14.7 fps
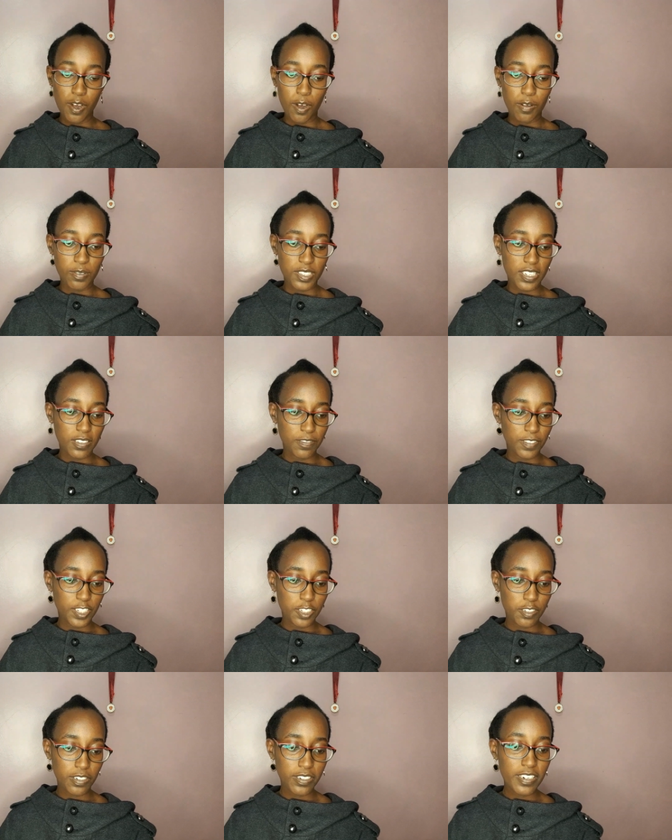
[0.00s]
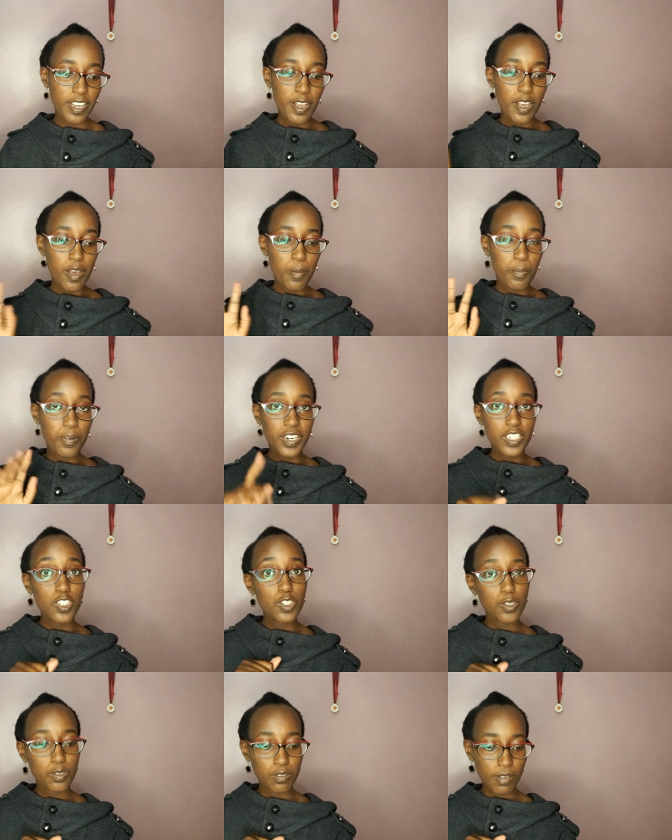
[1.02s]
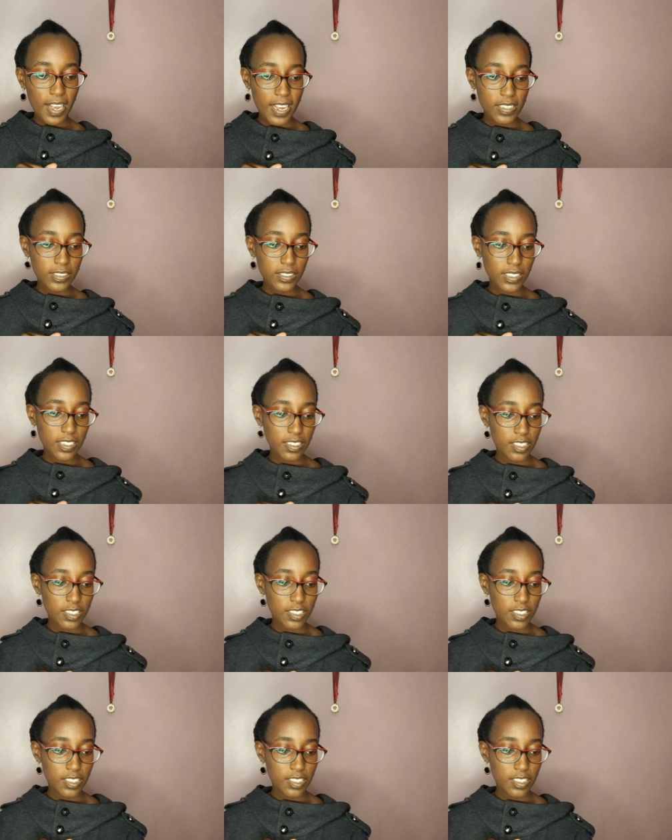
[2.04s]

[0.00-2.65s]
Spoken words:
of salvation preached to us,